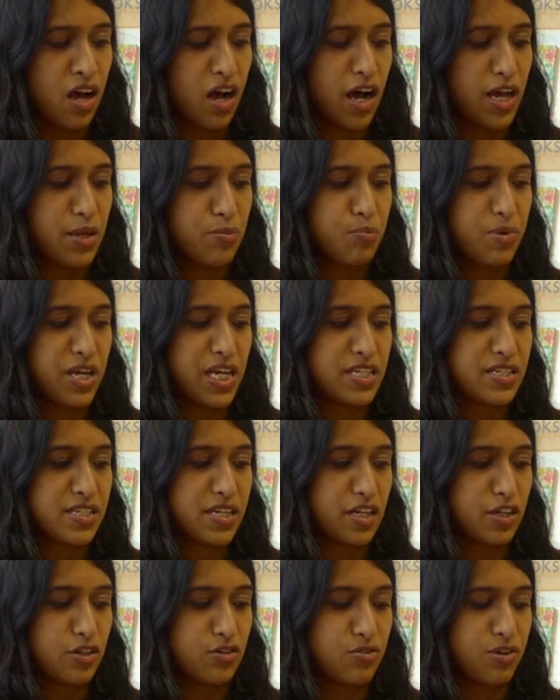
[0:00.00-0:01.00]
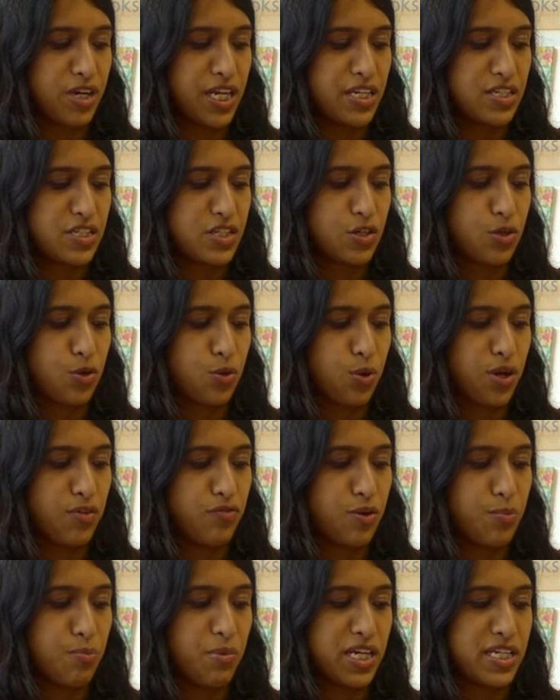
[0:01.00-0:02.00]
I meet and greet,
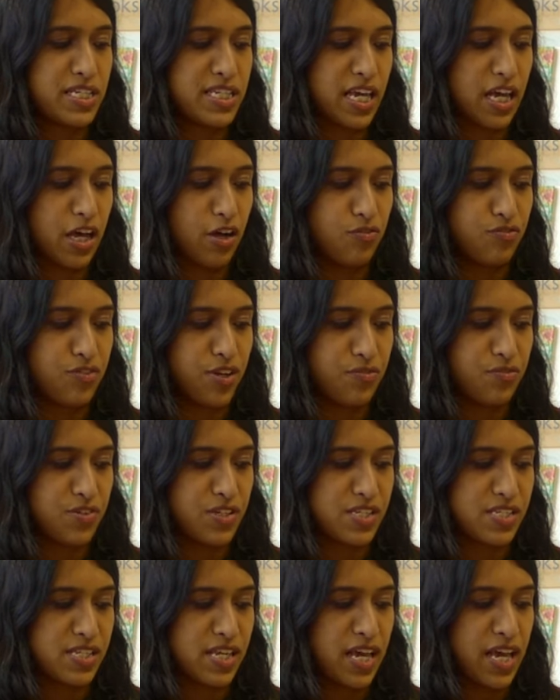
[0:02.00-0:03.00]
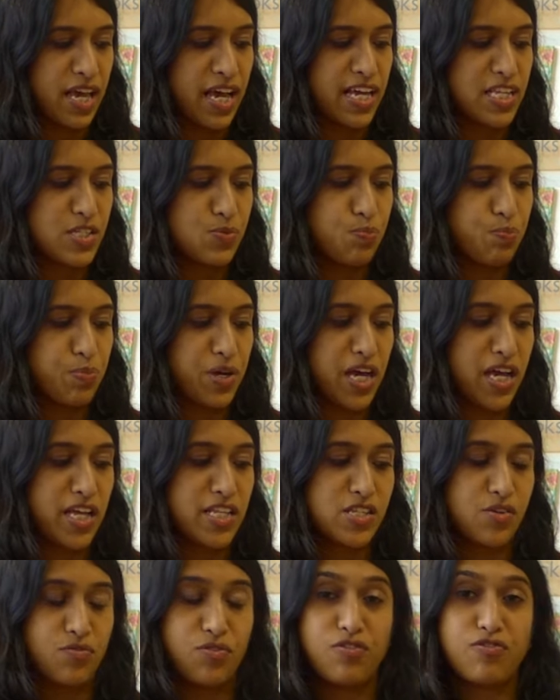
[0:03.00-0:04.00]
quiver my tail feathers, as
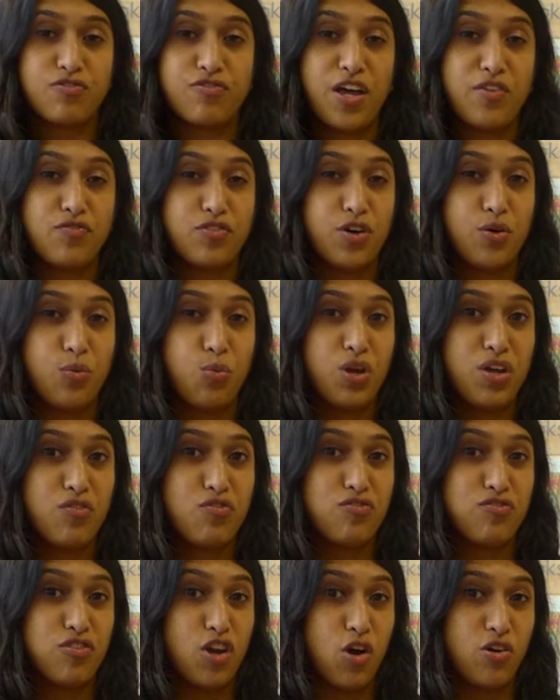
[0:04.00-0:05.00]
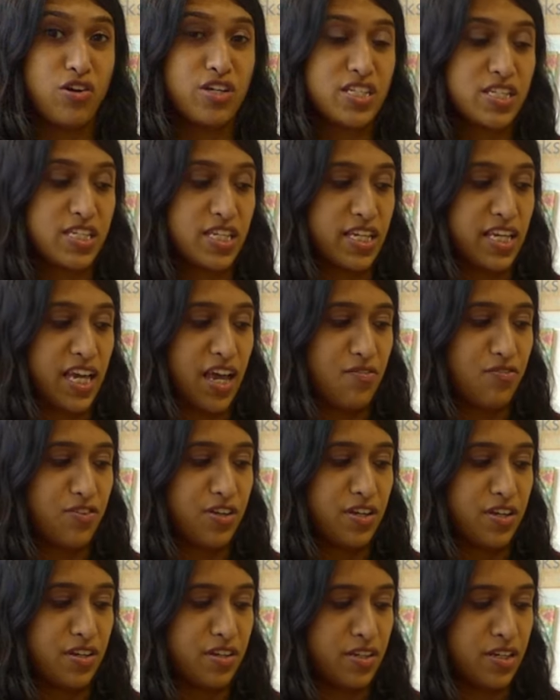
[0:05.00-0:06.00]
birds of a feather we flock
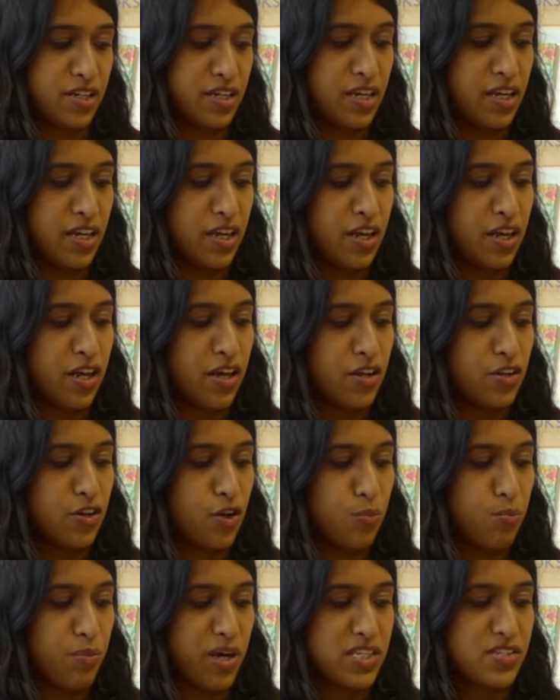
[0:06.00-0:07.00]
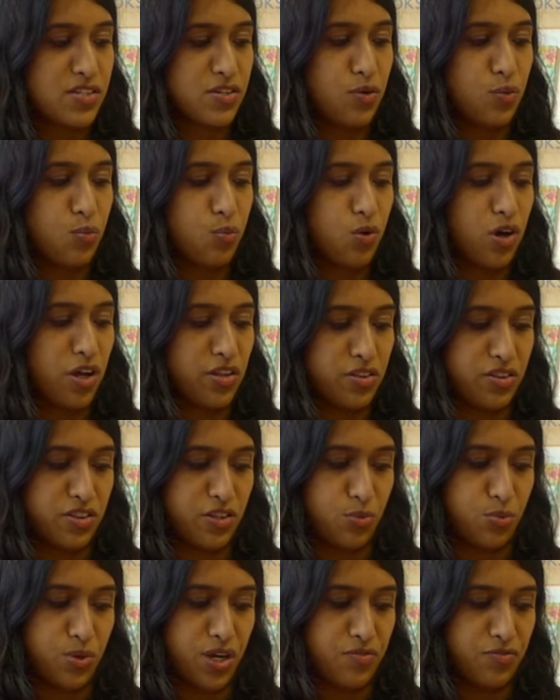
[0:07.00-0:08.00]
together. No matter what
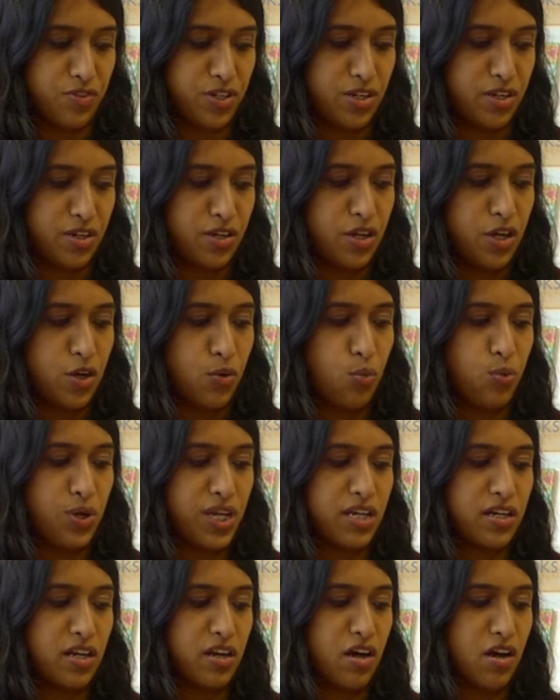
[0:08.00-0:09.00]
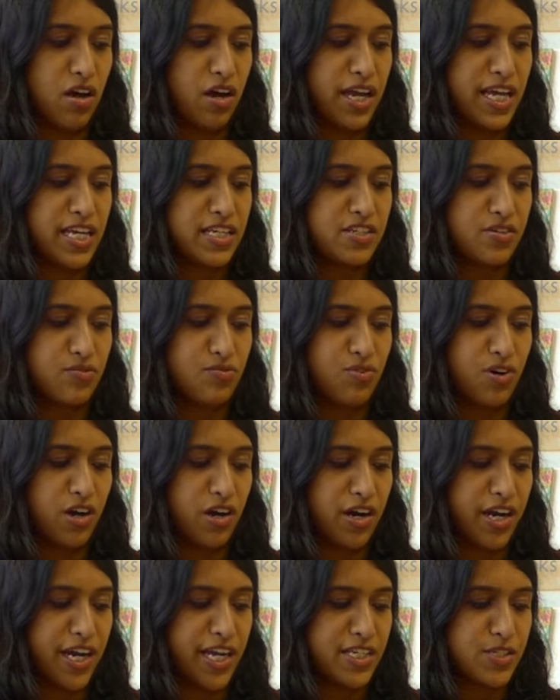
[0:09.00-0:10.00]
the weather, we glide and
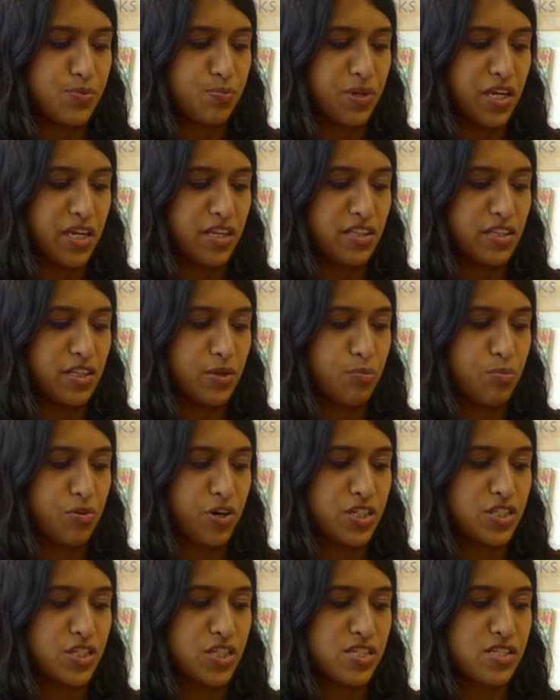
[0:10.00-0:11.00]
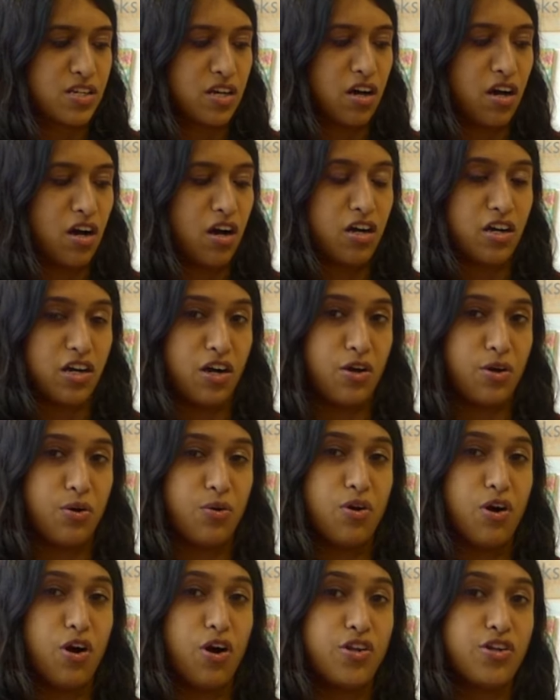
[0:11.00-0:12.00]
ride, being the precious
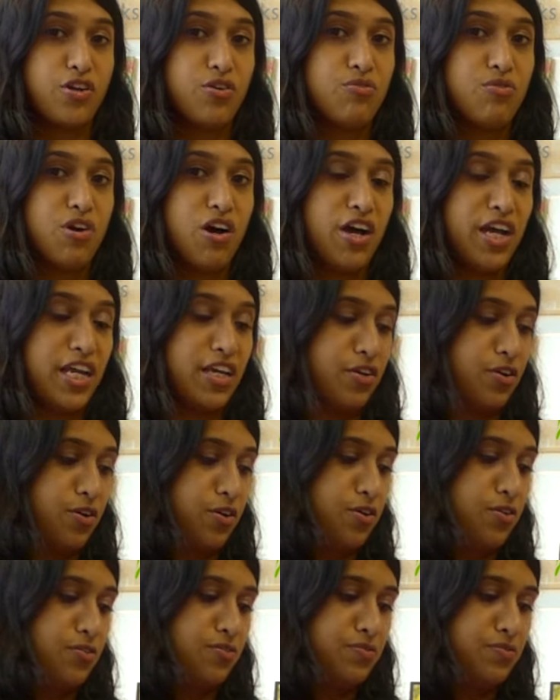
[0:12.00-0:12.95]
cargo on a rhino.